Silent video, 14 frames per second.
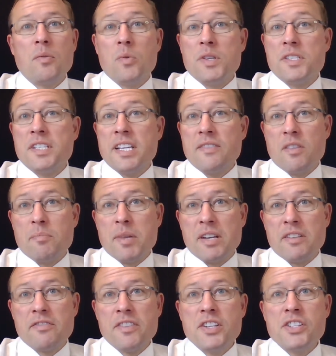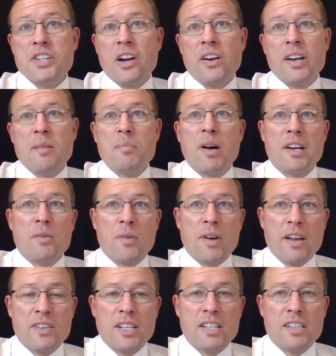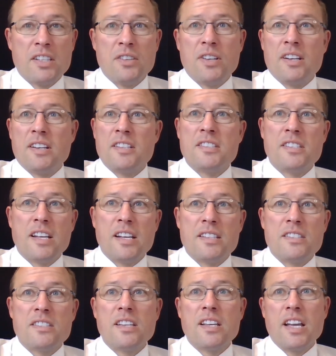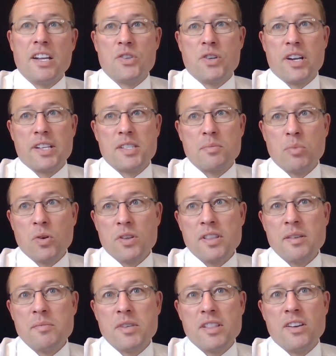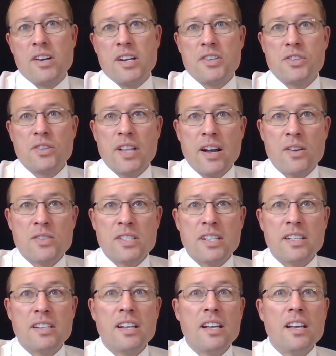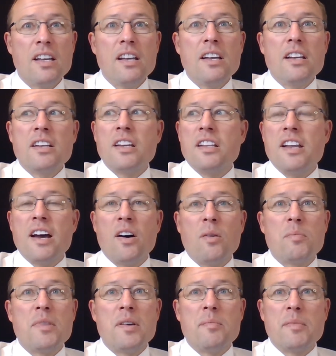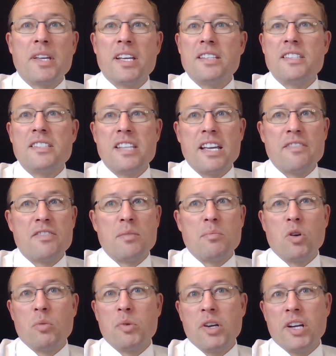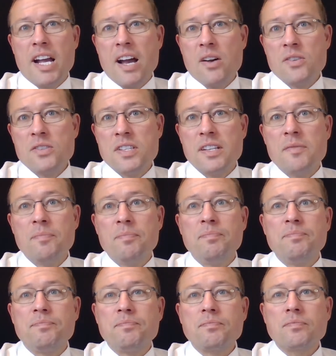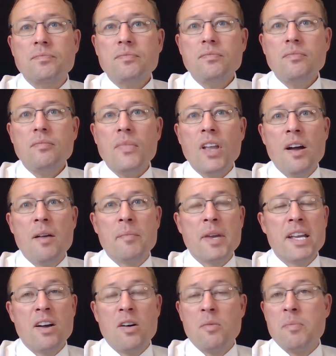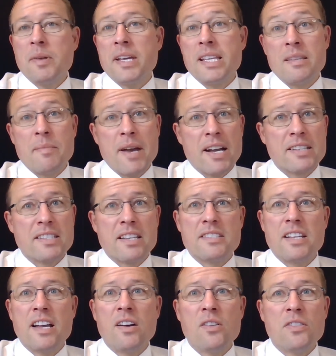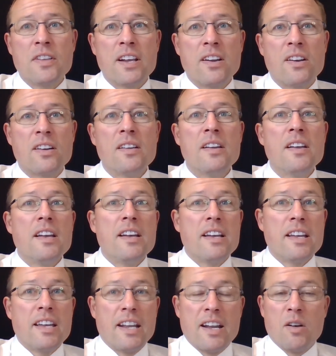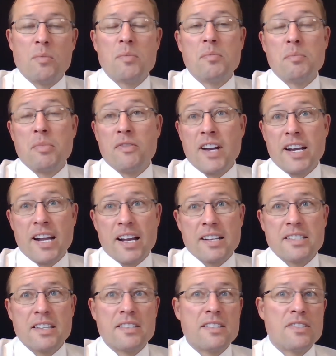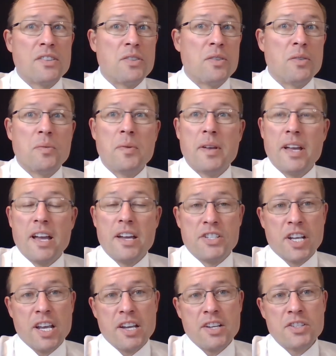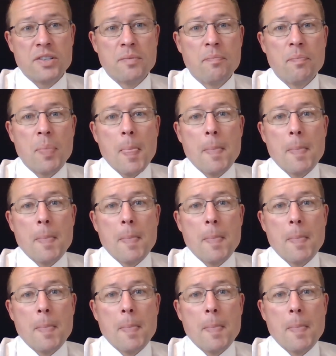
receive the beneficiary upon arriving in the United States and transport them to their initial housing, could help them get safe and appropriate housing, can help get them access to health care, can help provide access to education.